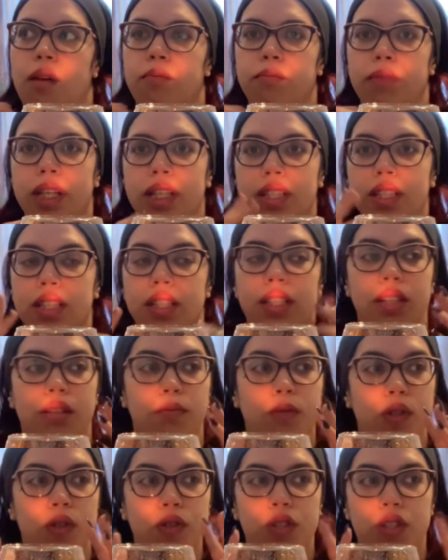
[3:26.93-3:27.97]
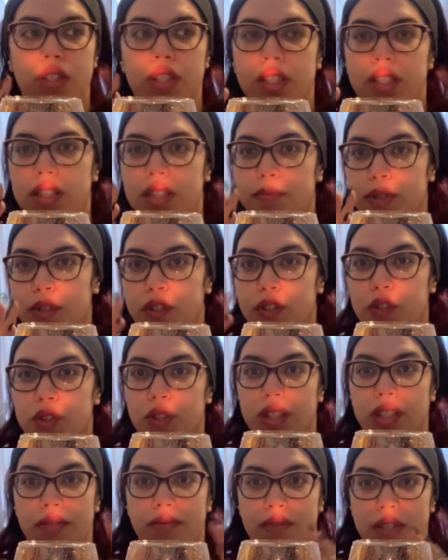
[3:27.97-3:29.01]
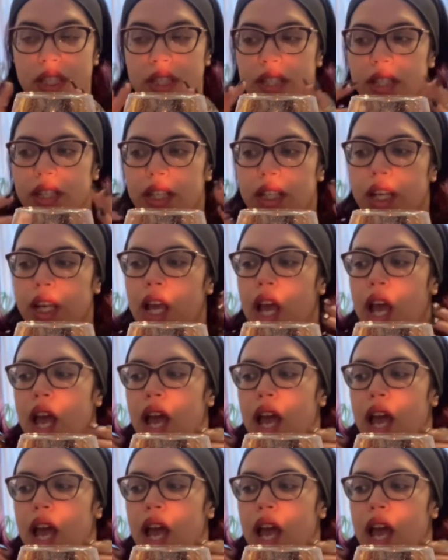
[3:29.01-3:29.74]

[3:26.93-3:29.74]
mentally, emotionally, spiritually, physically,